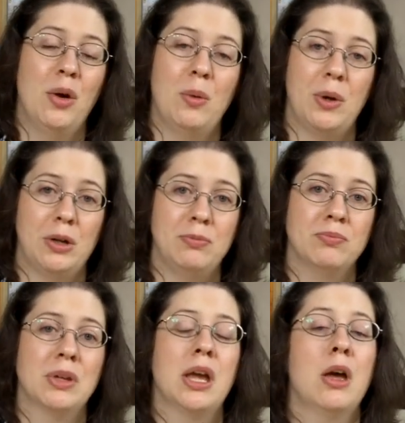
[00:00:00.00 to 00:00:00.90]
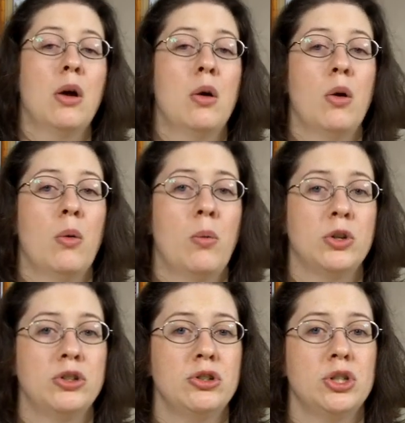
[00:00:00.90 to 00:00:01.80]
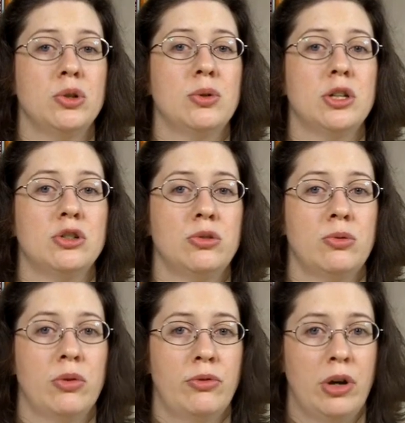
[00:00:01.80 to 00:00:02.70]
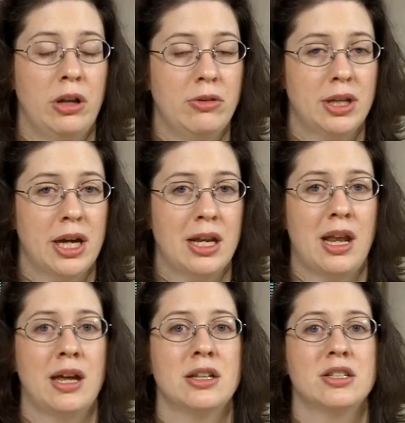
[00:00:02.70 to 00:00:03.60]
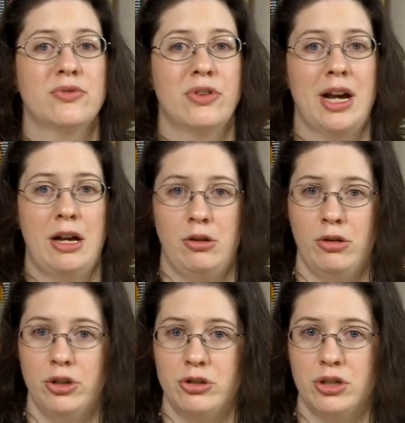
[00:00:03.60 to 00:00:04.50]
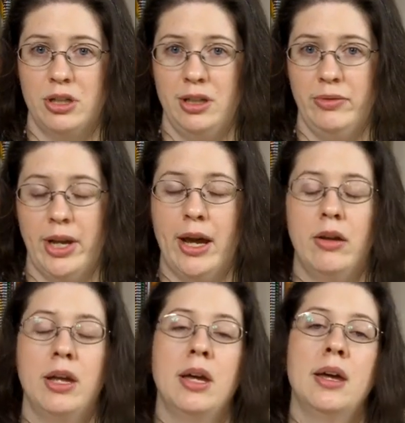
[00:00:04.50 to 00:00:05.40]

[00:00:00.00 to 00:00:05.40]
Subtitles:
Well, what you do is you follow the guidelines for how long you should leave it out.